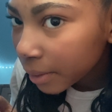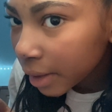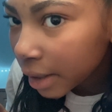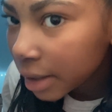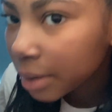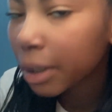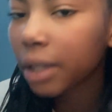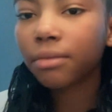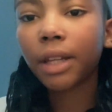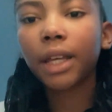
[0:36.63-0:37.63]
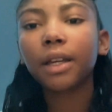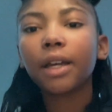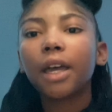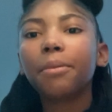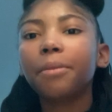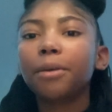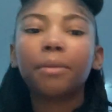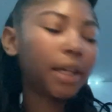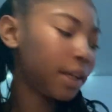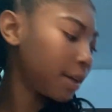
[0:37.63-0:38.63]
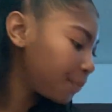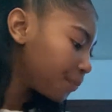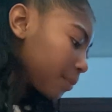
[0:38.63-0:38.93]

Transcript: it's burnt like i burnt my ear